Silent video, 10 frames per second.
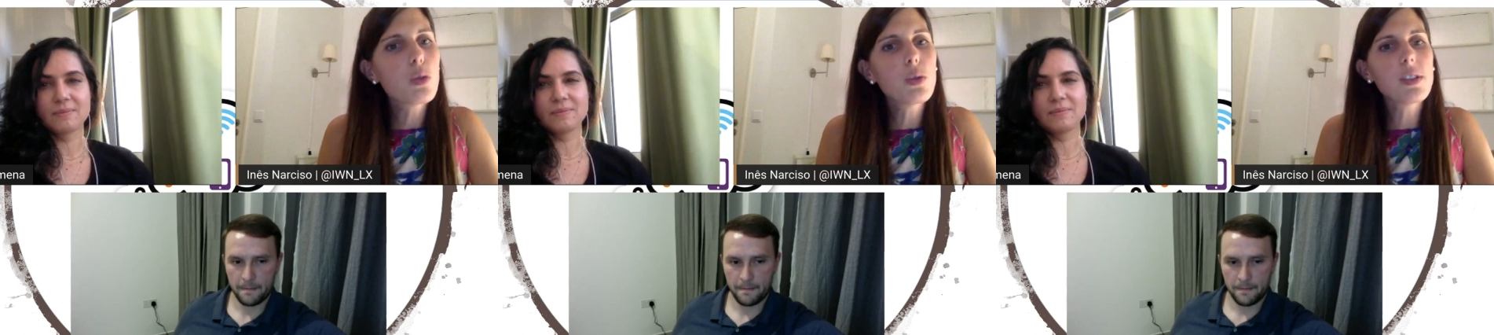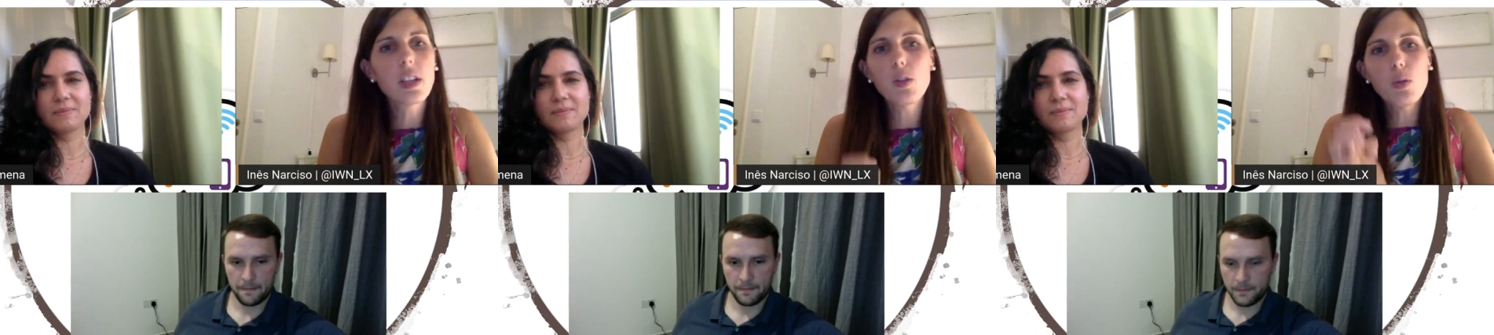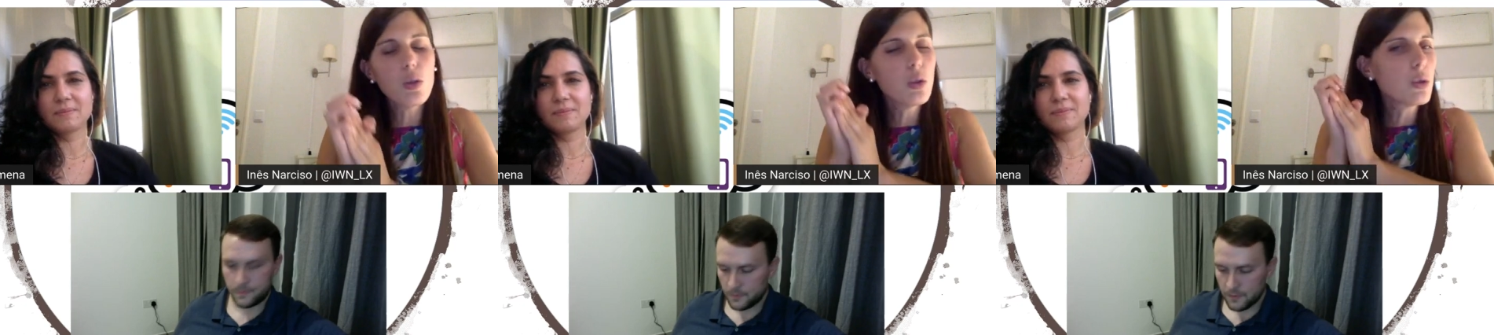Speaker 1: tools that you
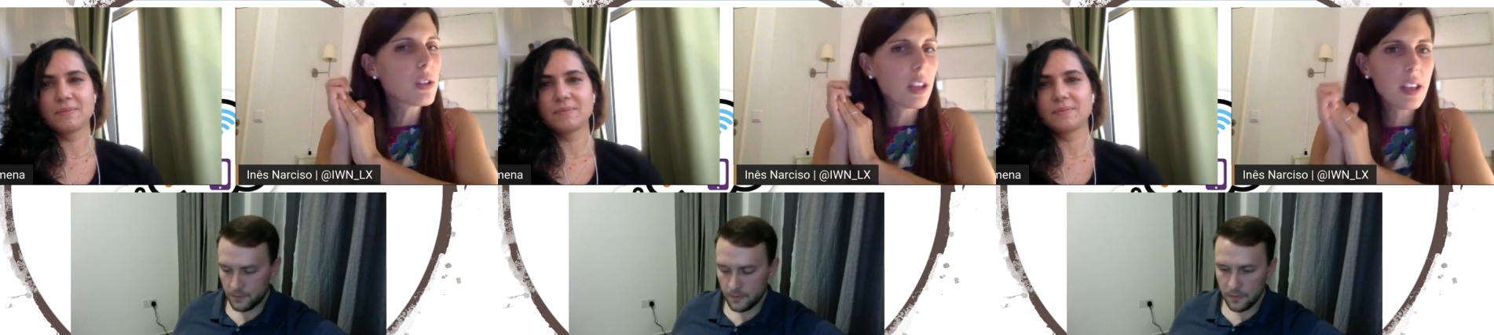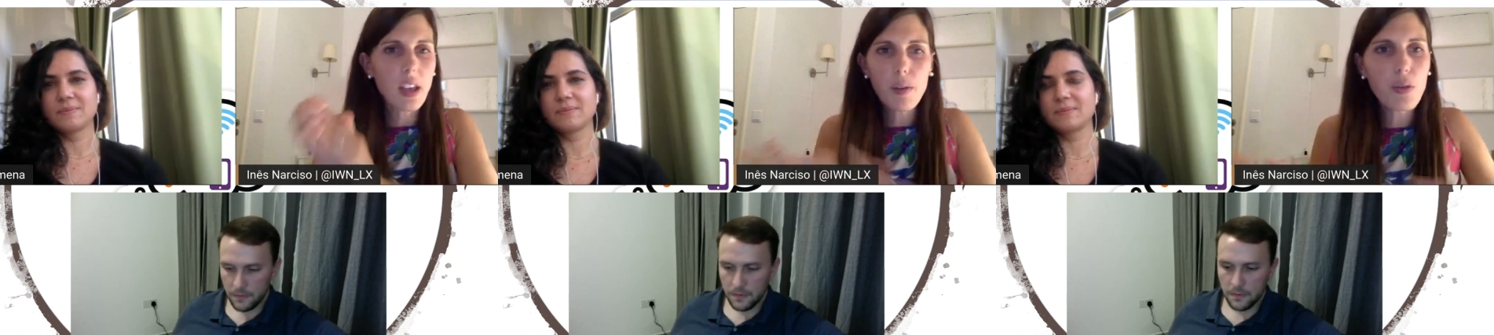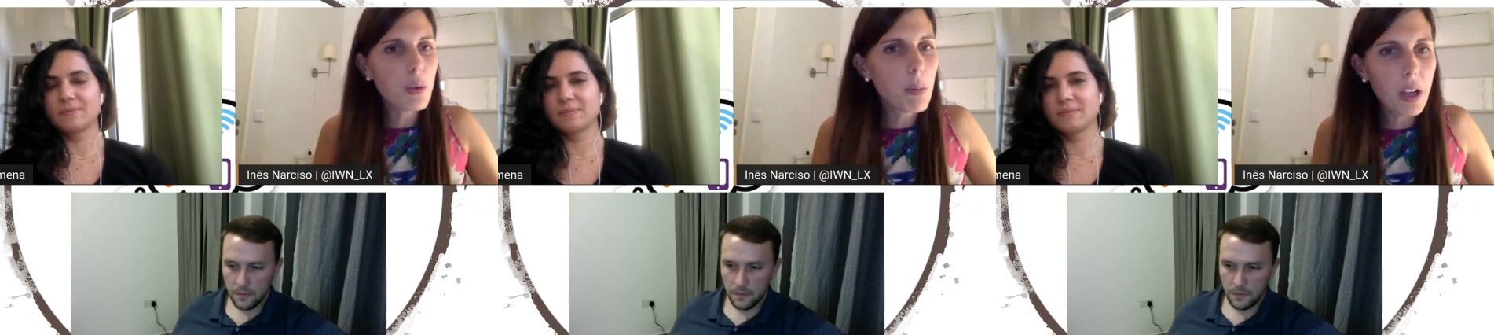use like
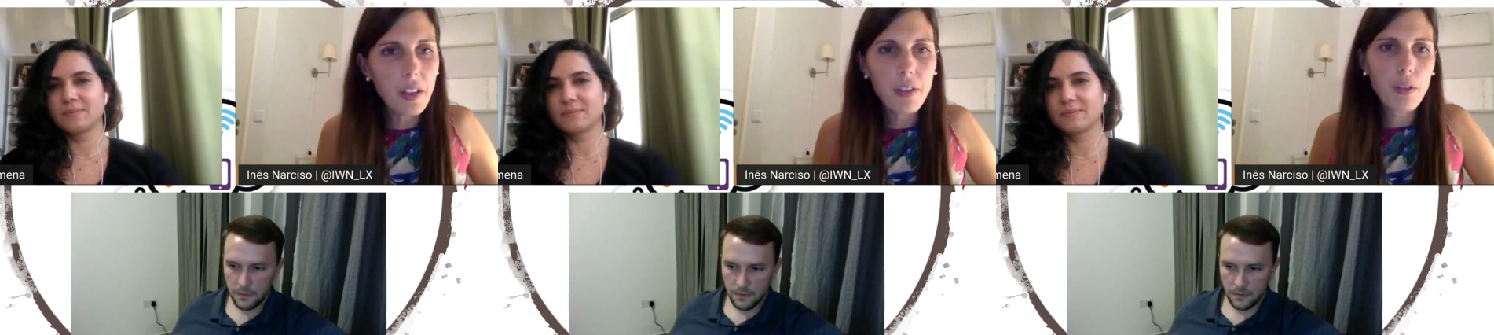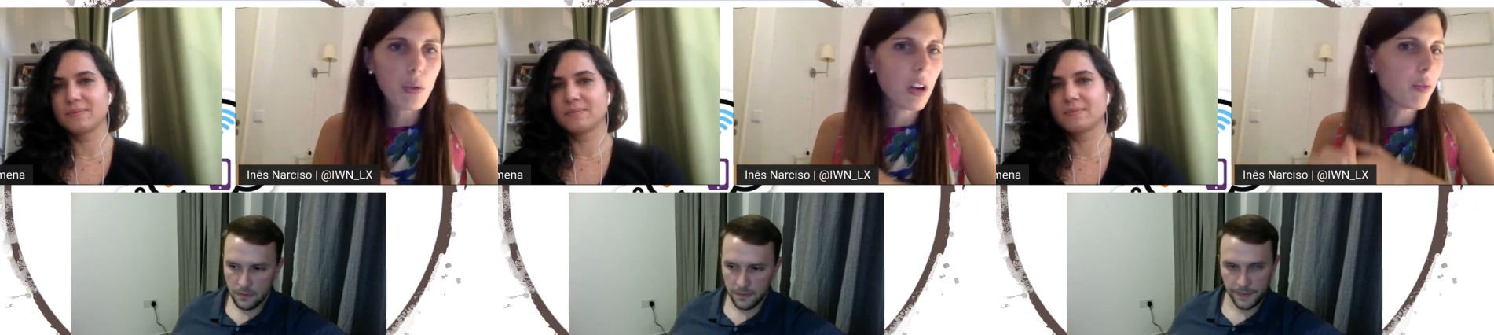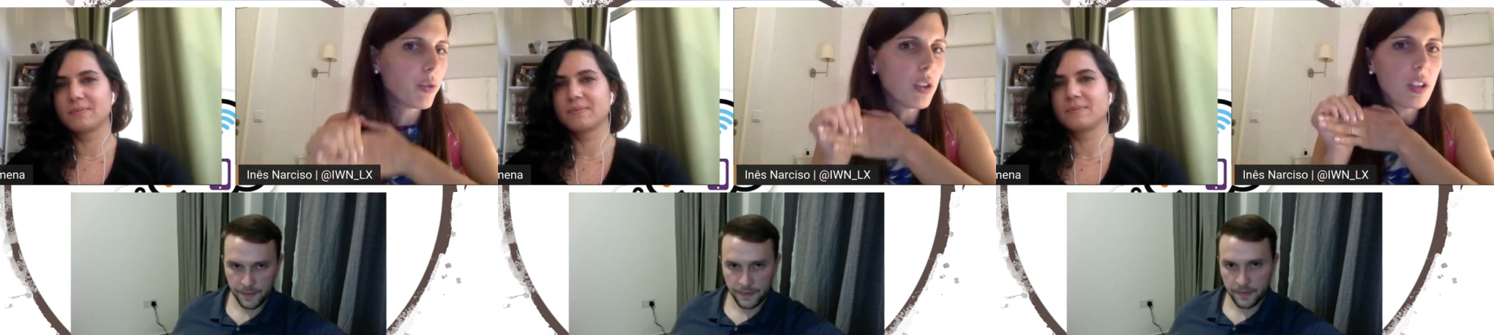every month or
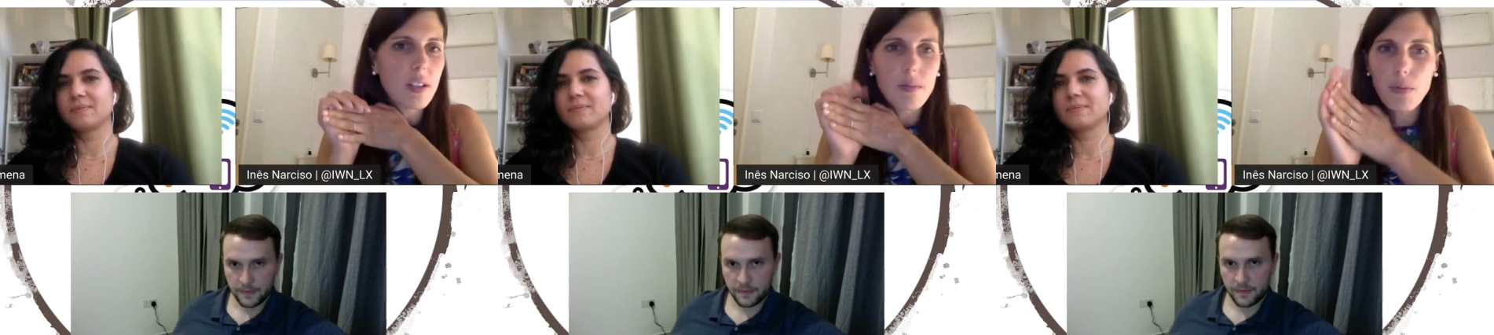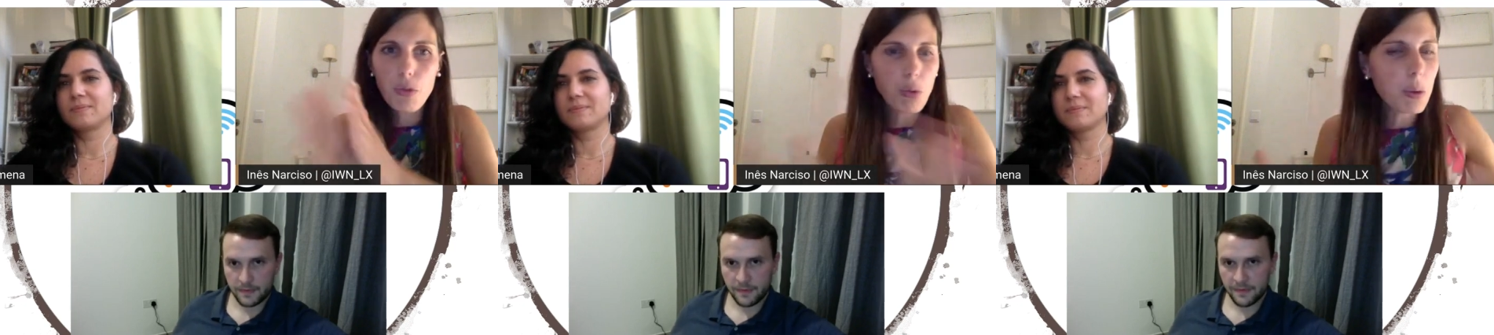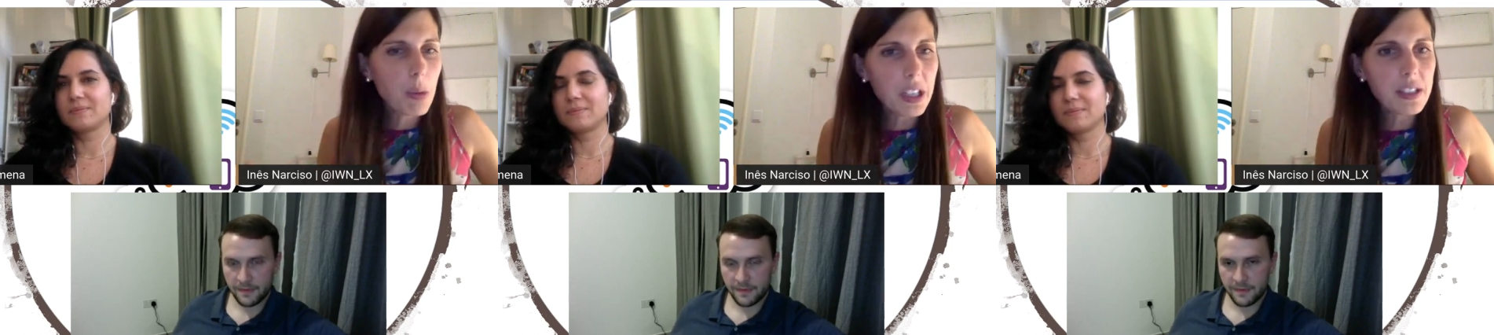every three
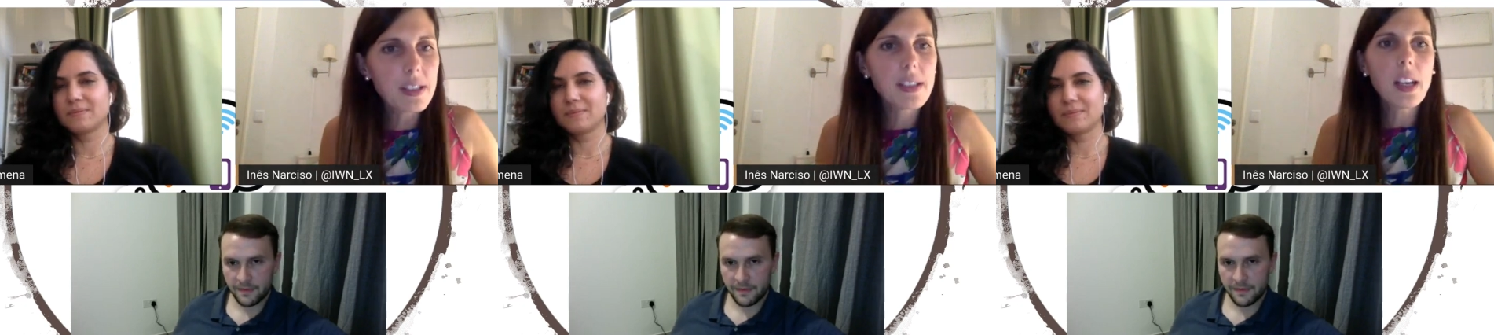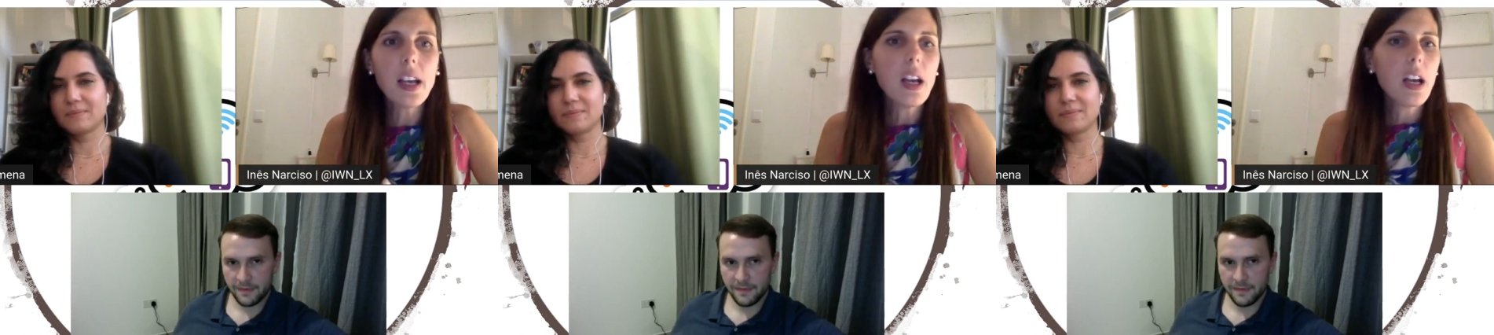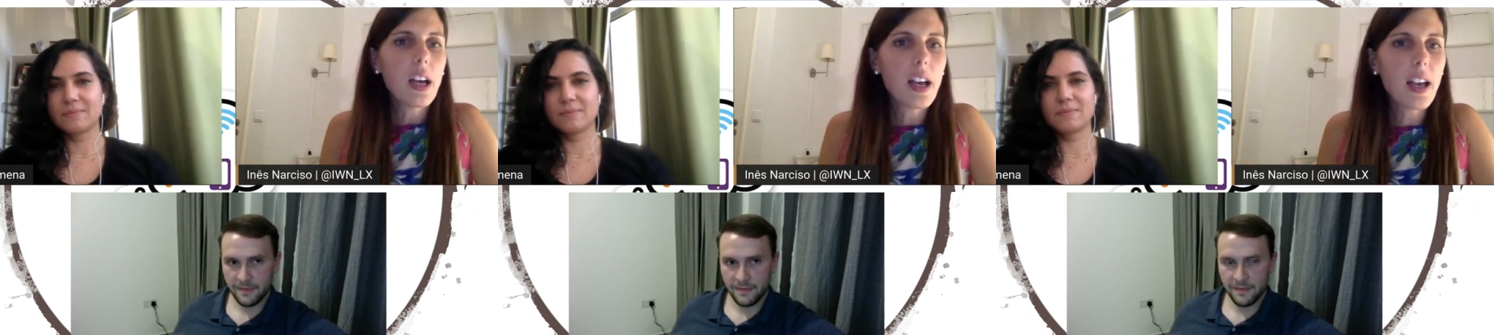months
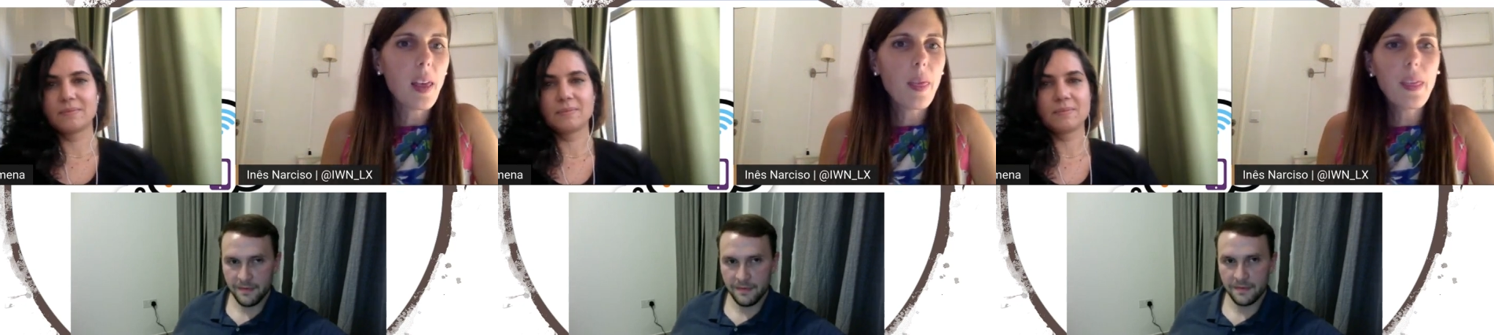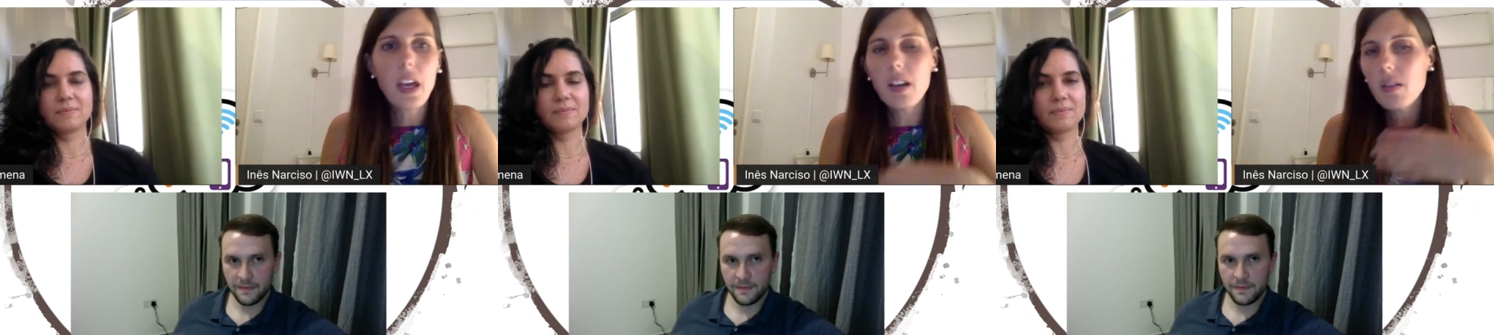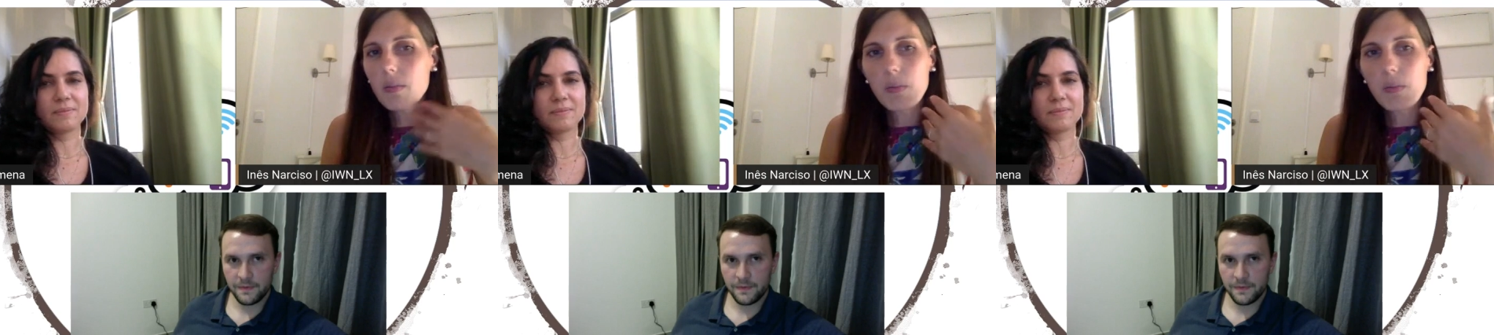uh, that